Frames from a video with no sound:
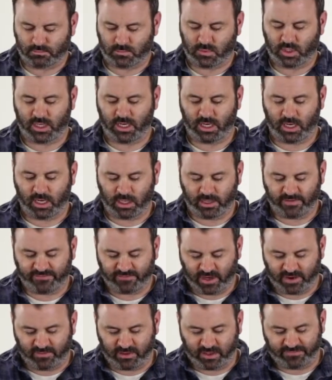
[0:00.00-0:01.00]
Again, I
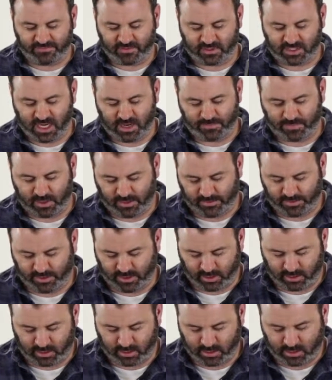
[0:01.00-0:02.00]
left the tape on
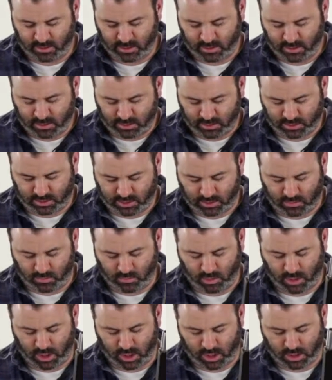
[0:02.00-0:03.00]
there
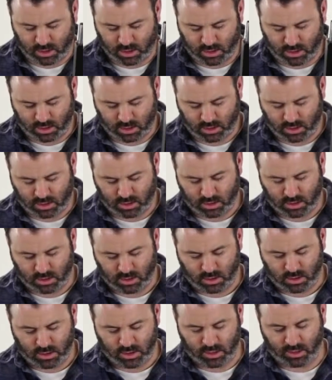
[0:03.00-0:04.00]
to
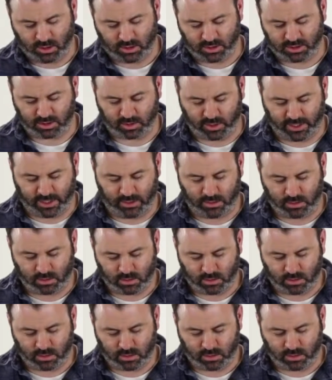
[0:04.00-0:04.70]
illustrate